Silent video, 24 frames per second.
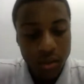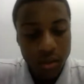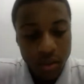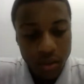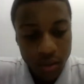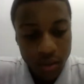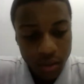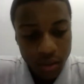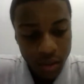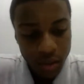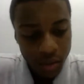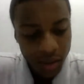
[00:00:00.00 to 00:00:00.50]

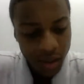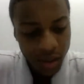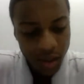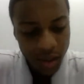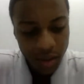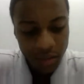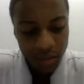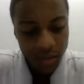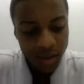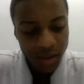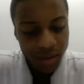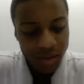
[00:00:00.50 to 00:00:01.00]
So, like,
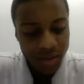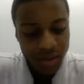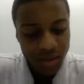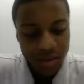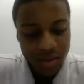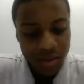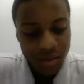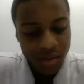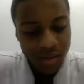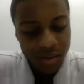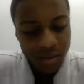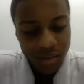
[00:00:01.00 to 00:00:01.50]

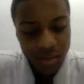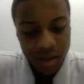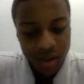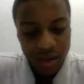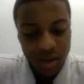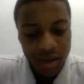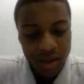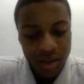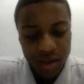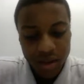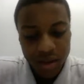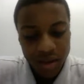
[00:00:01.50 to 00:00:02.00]
just
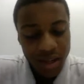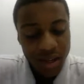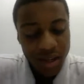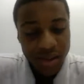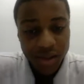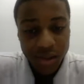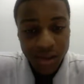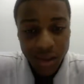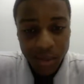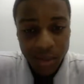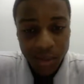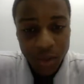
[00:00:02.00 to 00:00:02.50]
next
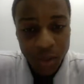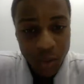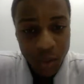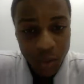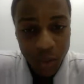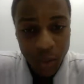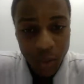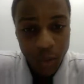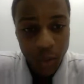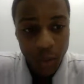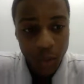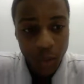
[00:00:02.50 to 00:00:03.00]
time
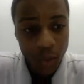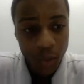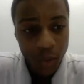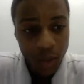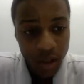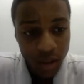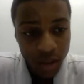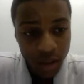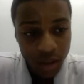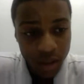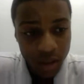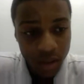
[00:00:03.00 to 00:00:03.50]
you
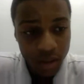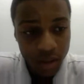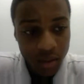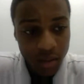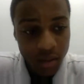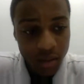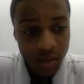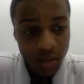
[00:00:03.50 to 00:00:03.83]
really